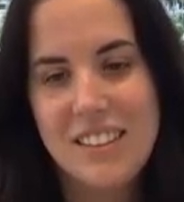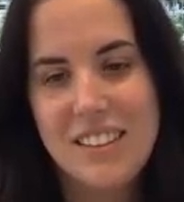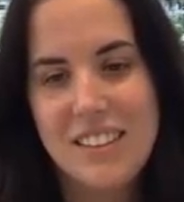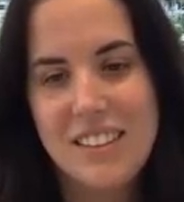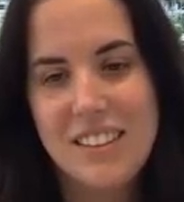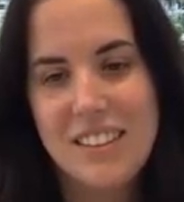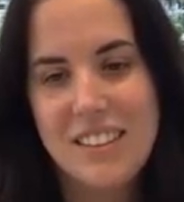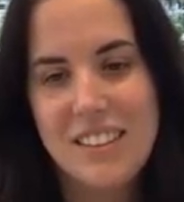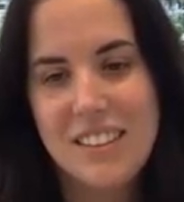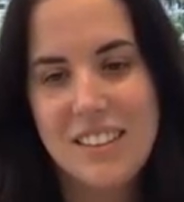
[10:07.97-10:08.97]

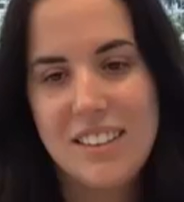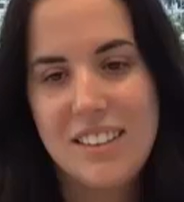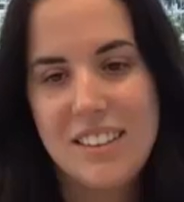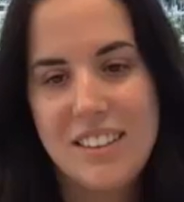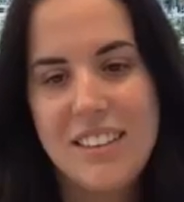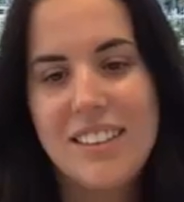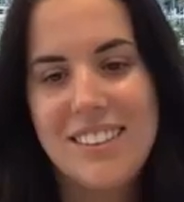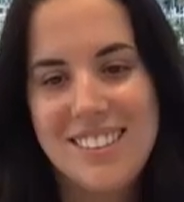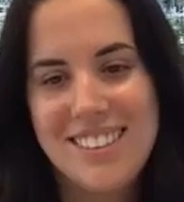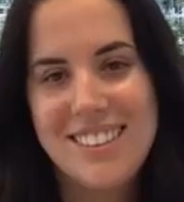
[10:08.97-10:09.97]

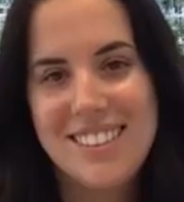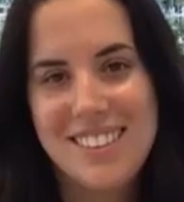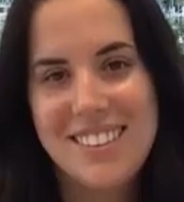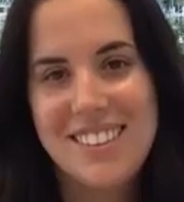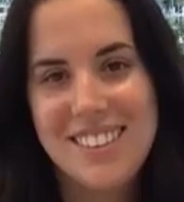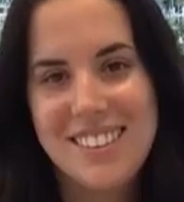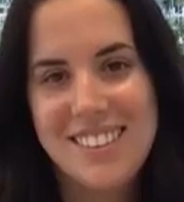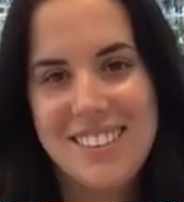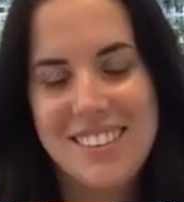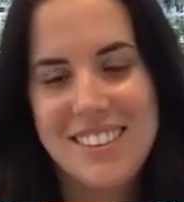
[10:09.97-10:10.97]

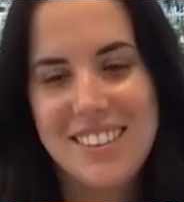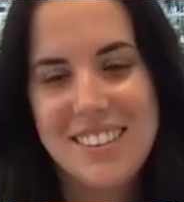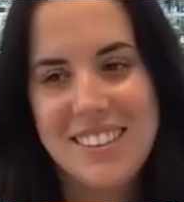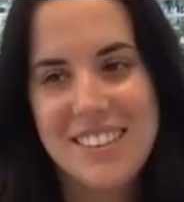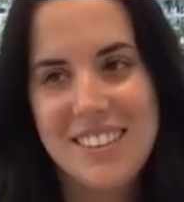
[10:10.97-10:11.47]
[no speech]